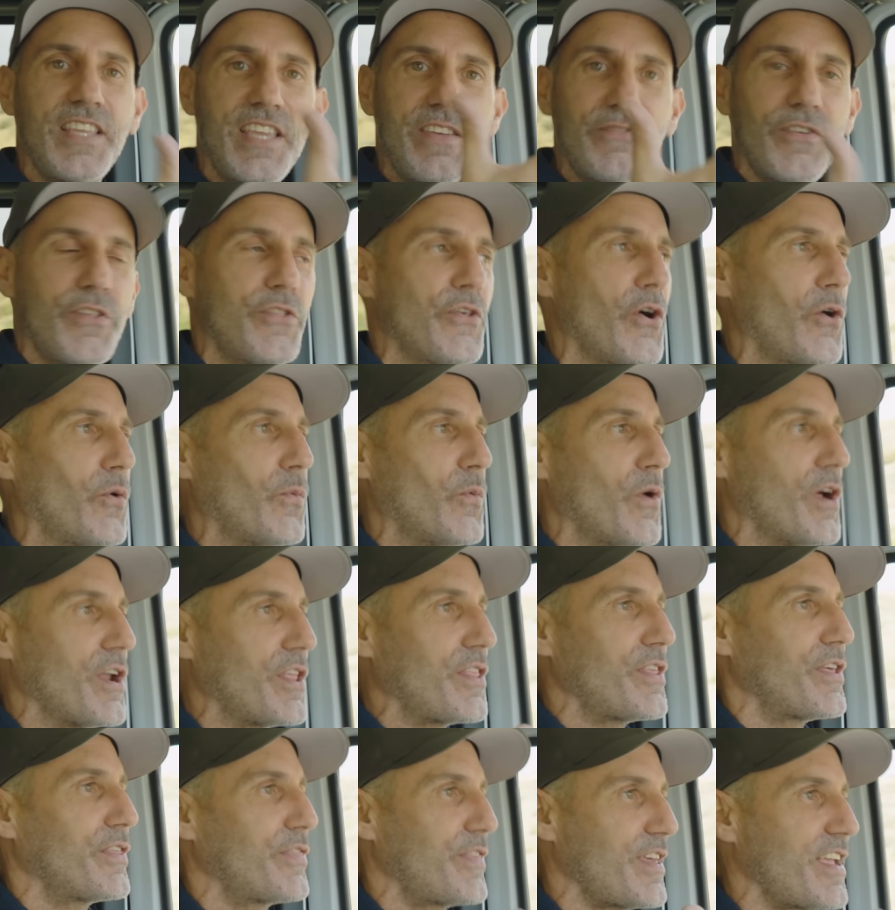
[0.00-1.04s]
Even though one of
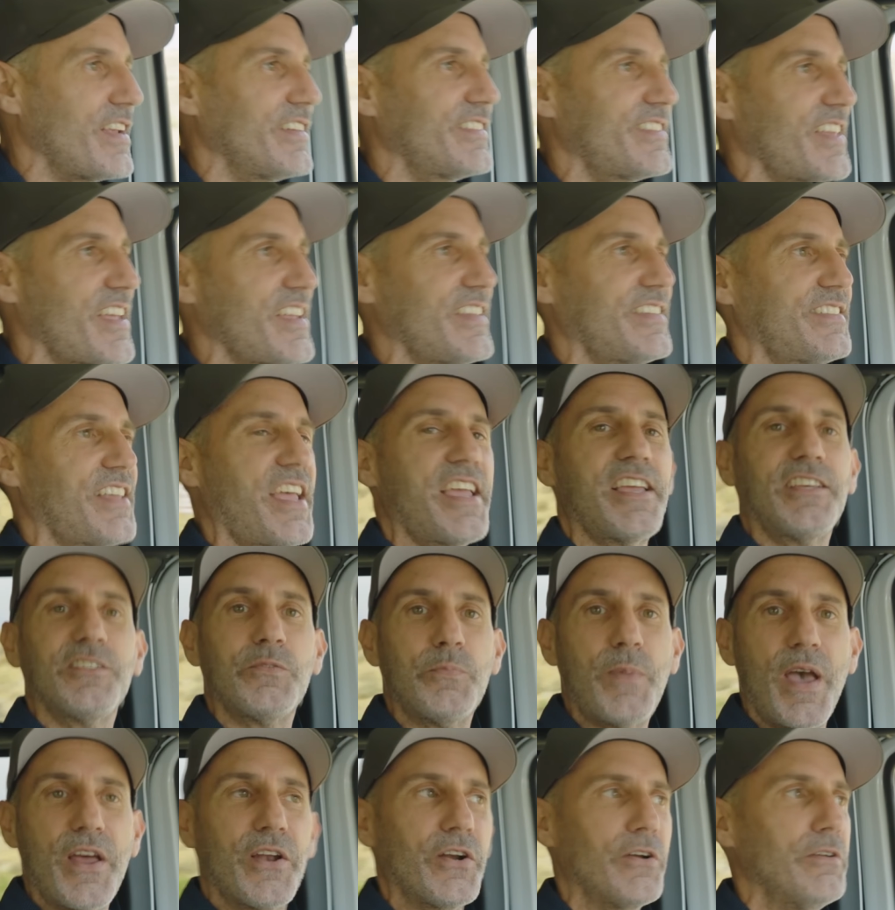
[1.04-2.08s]
the things they say is
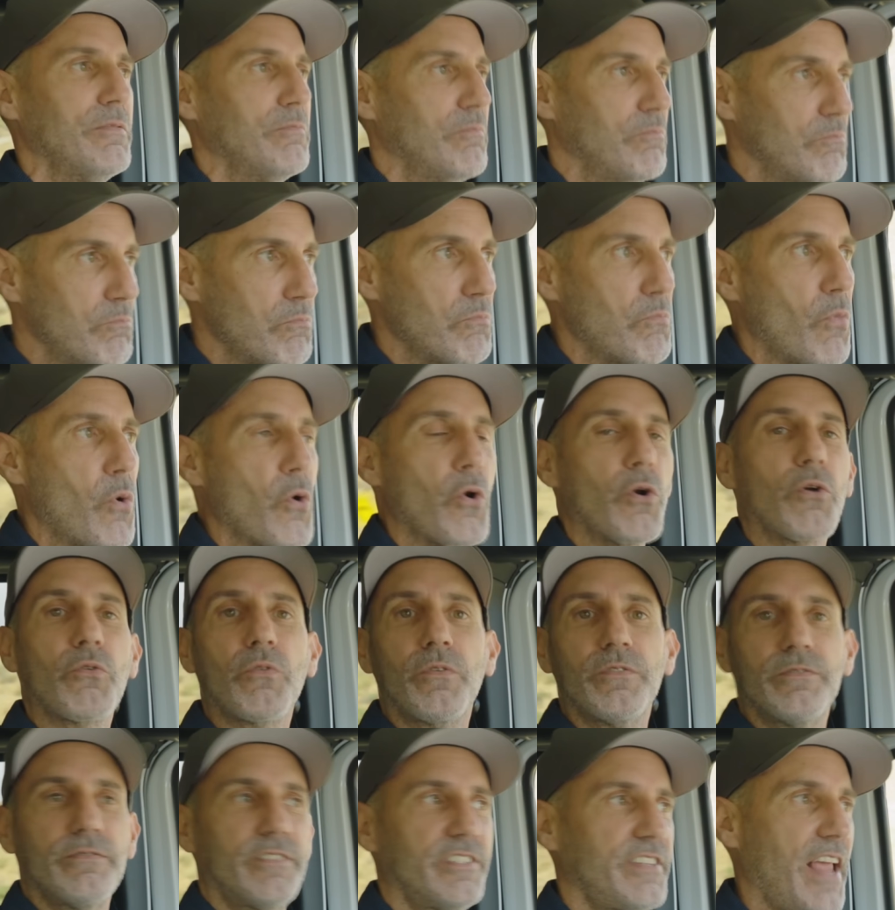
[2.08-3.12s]
better, more
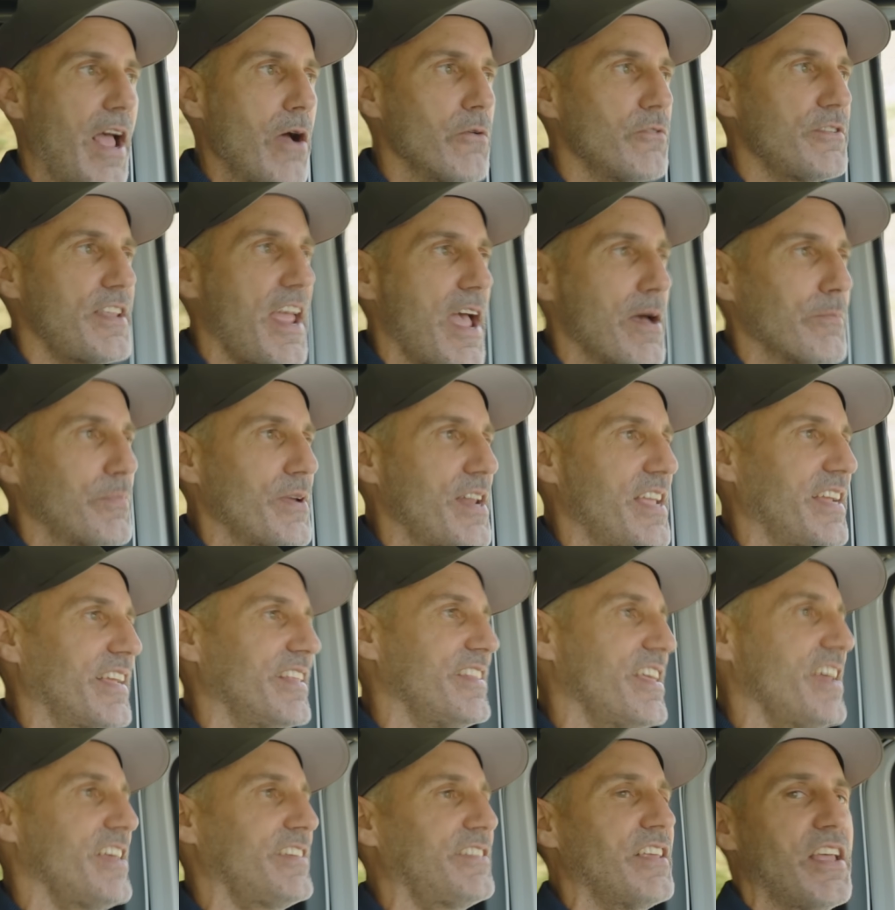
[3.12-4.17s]
sound dampening in
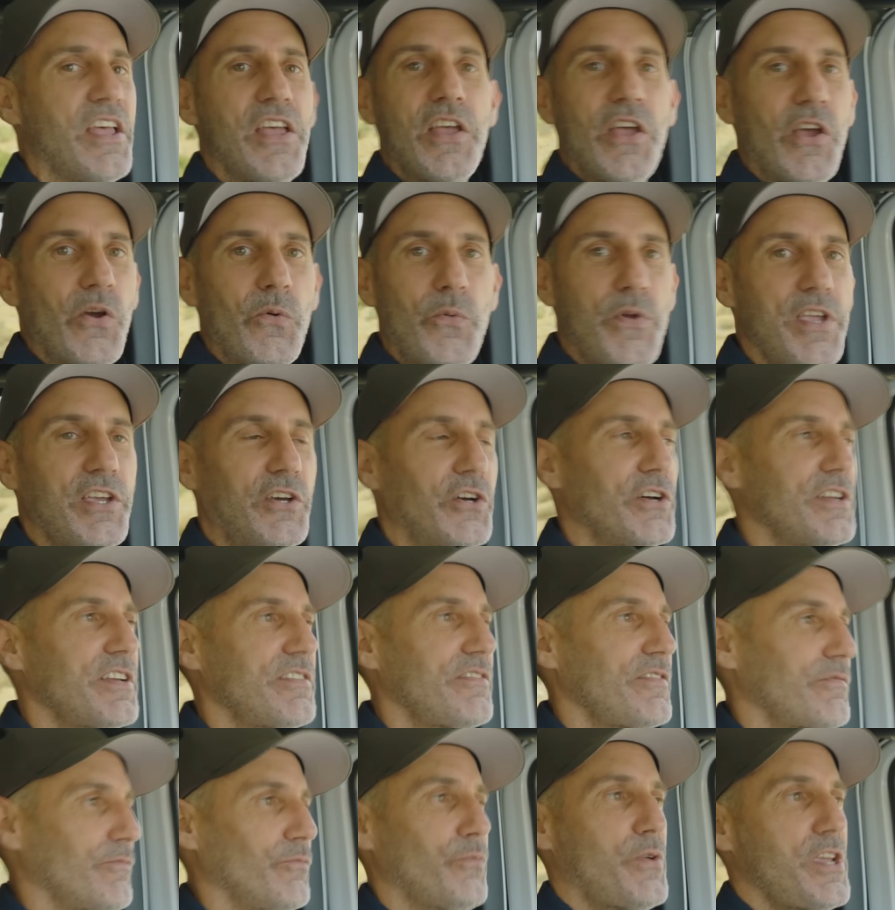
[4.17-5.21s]
this, we
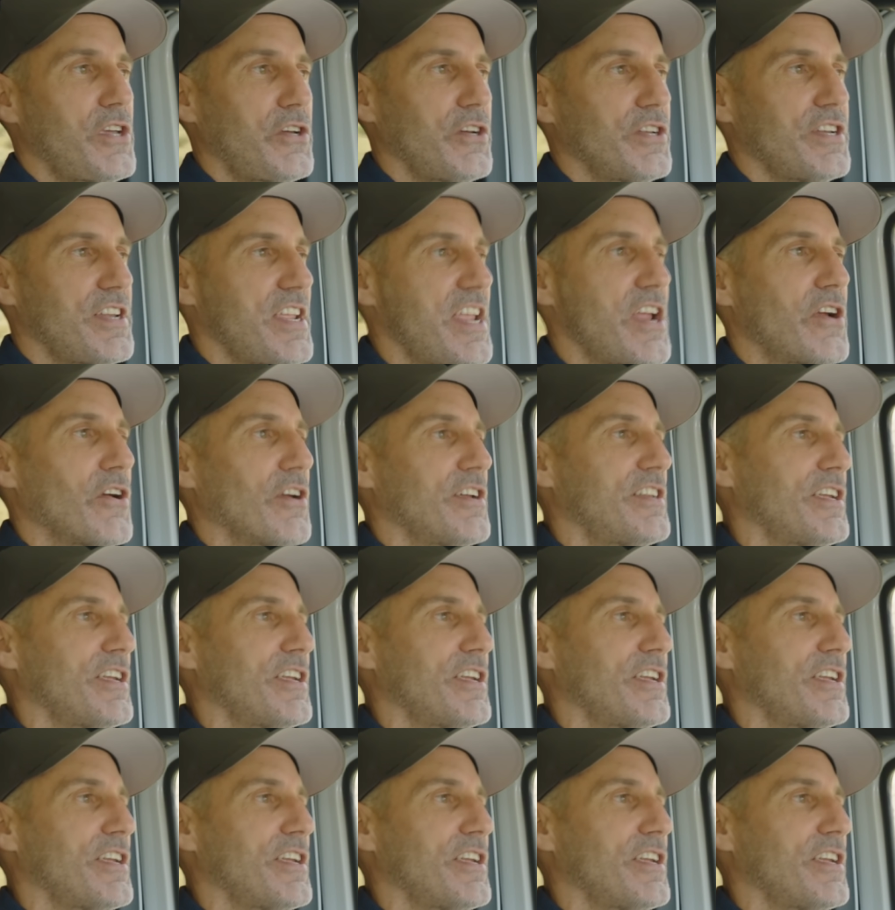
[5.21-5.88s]
couldn't we couldn't hear a